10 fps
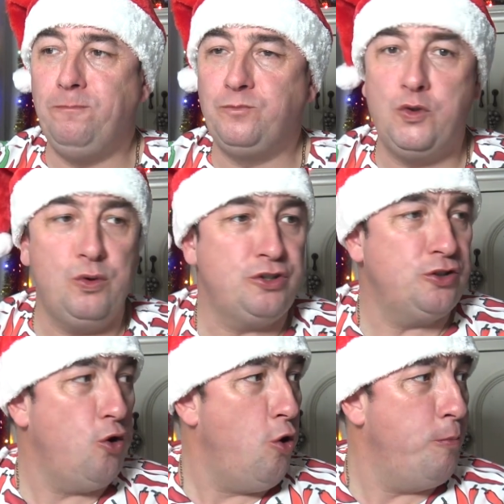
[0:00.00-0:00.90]
do a
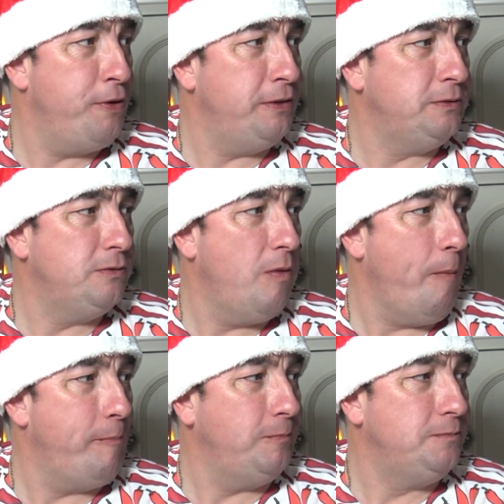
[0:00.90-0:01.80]
scorpion
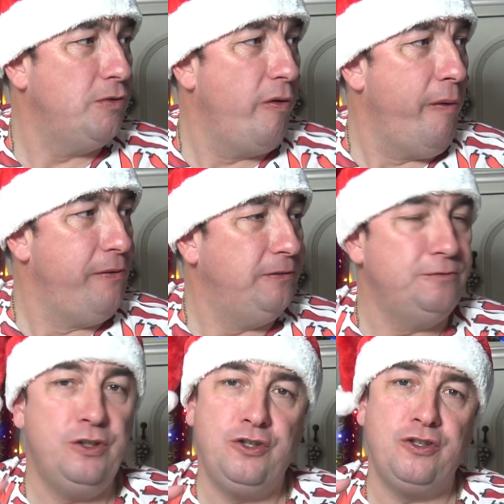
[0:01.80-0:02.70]

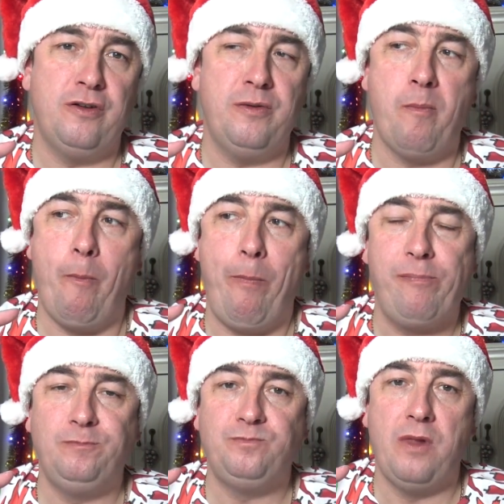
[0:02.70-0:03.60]
version of them.
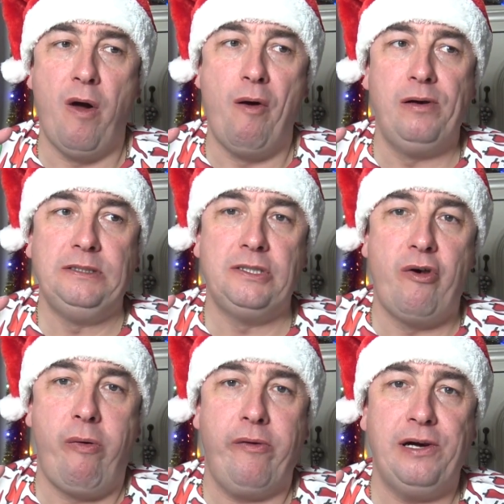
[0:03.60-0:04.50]

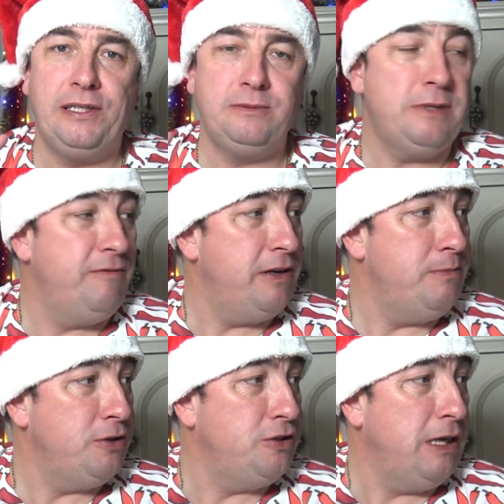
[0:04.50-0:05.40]
I very
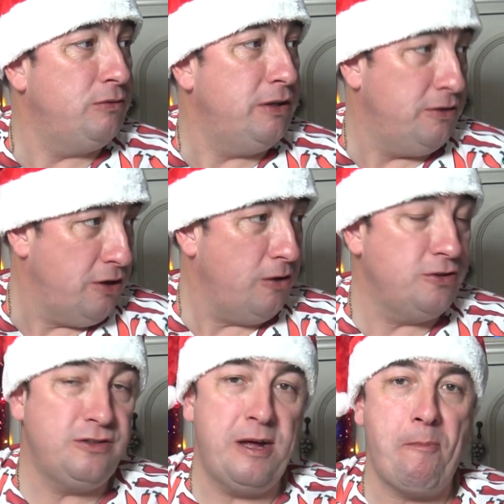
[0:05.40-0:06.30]
much doubt they're as
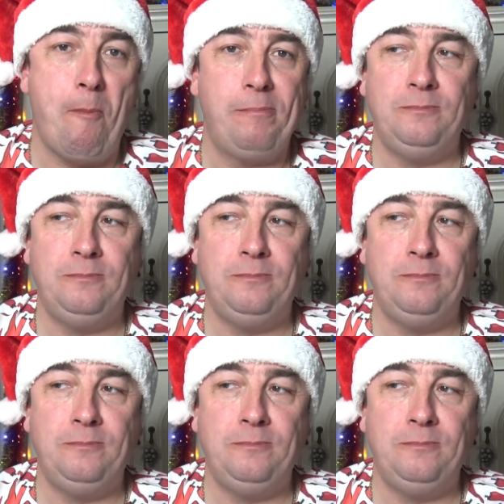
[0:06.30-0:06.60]
hot as them,